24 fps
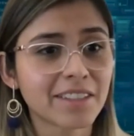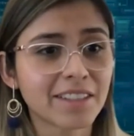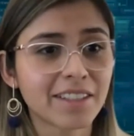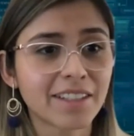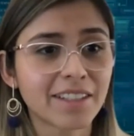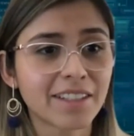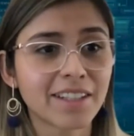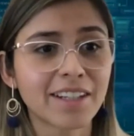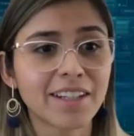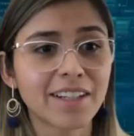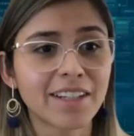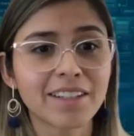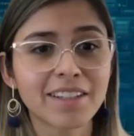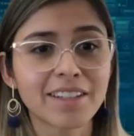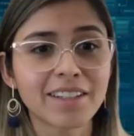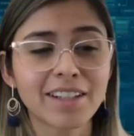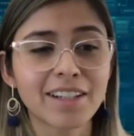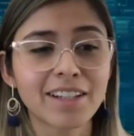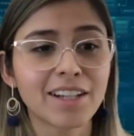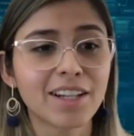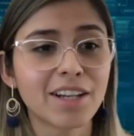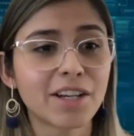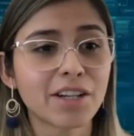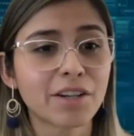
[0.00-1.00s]
a
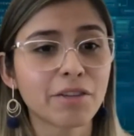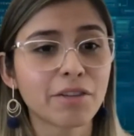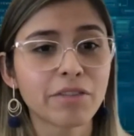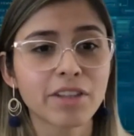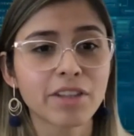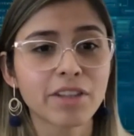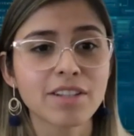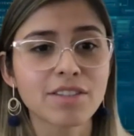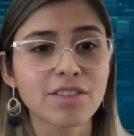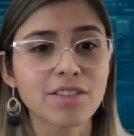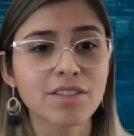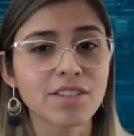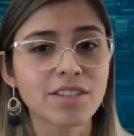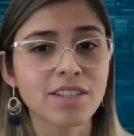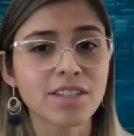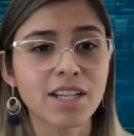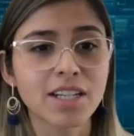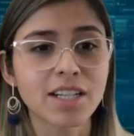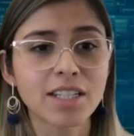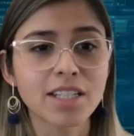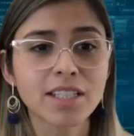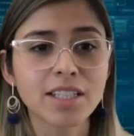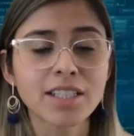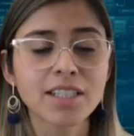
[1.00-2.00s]
lot of things to
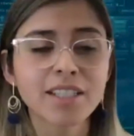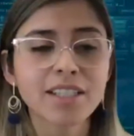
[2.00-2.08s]
study.